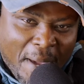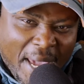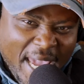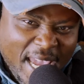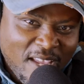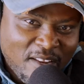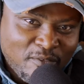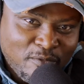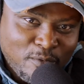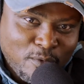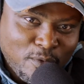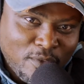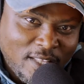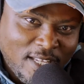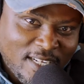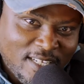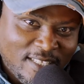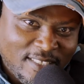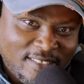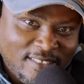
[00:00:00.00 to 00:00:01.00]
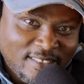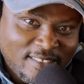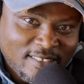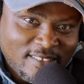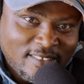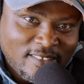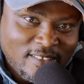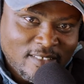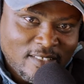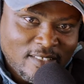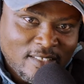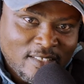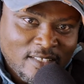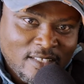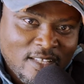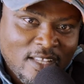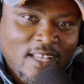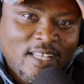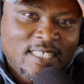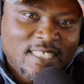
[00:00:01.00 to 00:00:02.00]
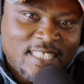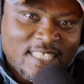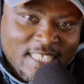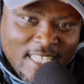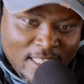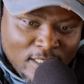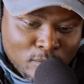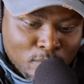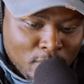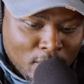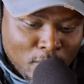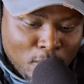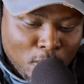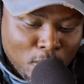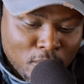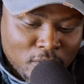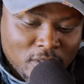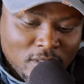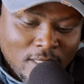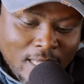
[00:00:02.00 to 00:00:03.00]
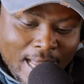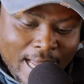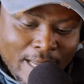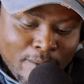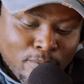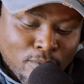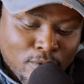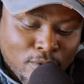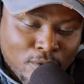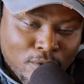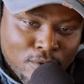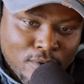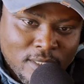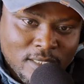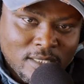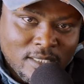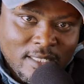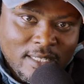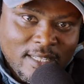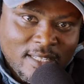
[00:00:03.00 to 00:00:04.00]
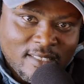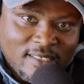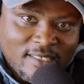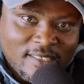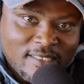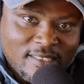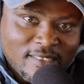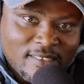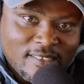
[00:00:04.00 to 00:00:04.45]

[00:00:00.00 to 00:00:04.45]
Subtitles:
painful that is, just because I procrastinated.